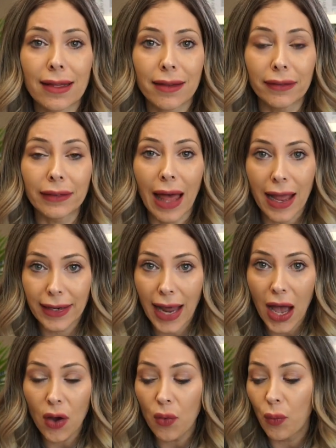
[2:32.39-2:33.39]
the line
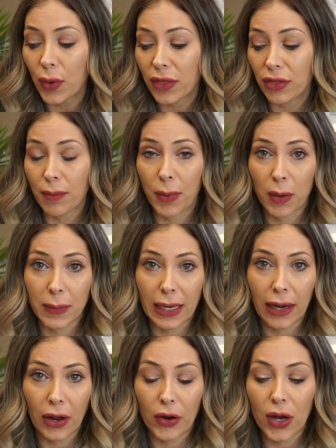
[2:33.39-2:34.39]
out with the
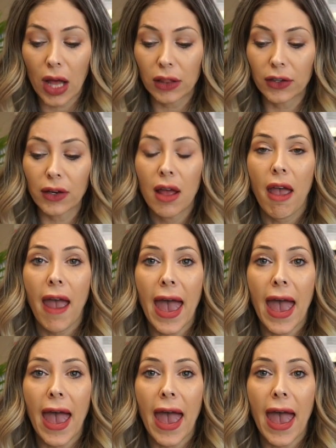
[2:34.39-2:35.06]
permanent hair color,